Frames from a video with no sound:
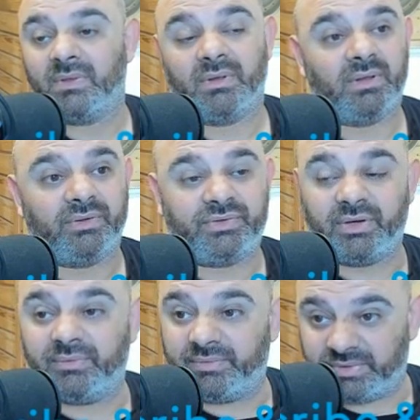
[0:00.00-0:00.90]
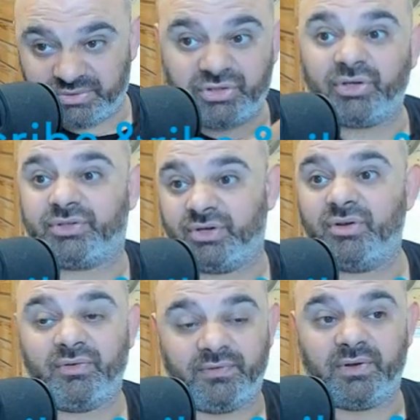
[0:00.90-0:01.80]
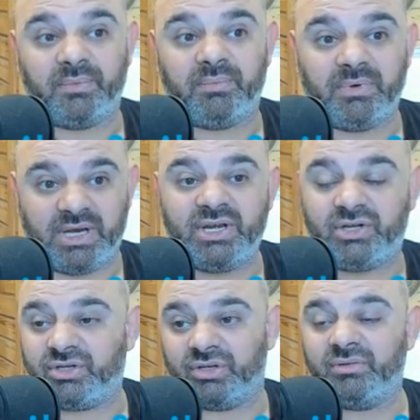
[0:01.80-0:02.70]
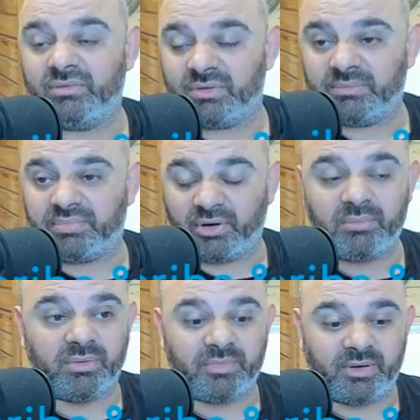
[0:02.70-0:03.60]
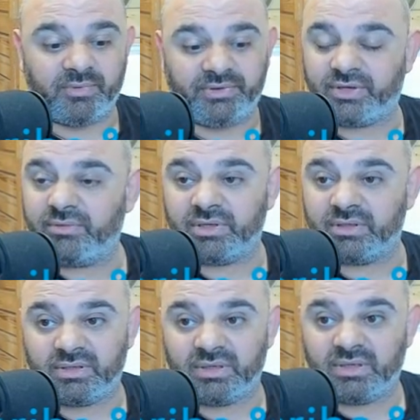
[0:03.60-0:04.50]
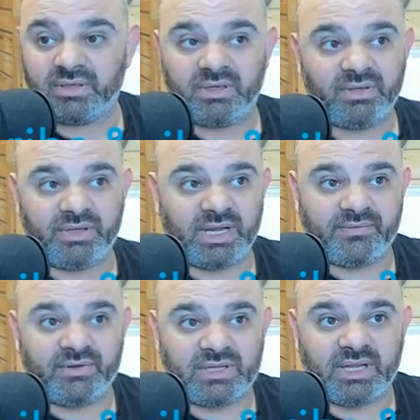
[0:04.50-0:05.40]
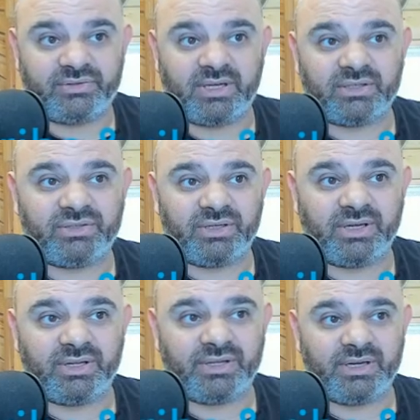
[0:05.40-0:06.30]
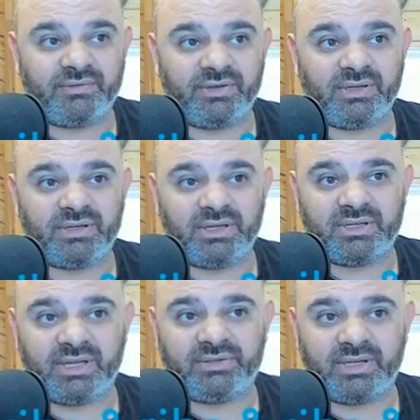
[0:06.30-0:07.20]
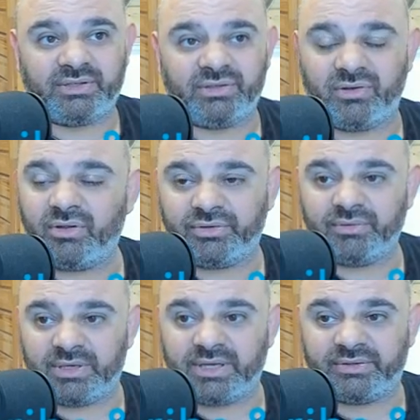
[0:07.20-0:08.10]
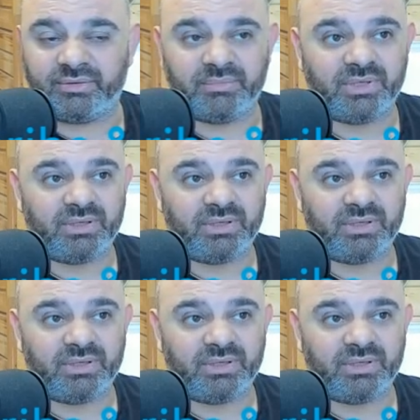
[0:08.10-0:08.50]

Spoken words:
So just another issue, problem with Sony. they have a class action. They have a class action lawsuit against them.